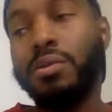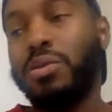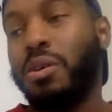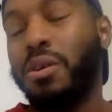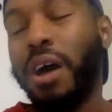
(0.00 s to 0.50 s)

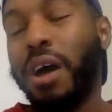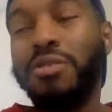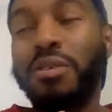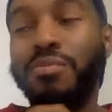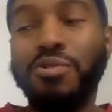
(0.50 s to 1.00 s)
So
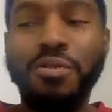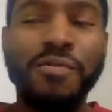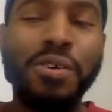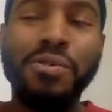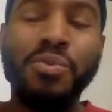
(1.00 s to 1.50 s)
it was just a
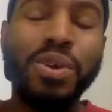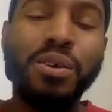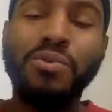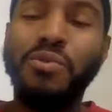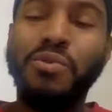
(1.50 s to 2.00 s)
very
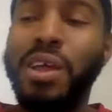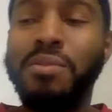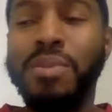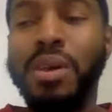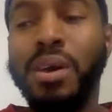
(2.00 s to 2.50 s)
weird, random
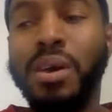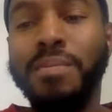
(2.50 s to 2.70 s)
year.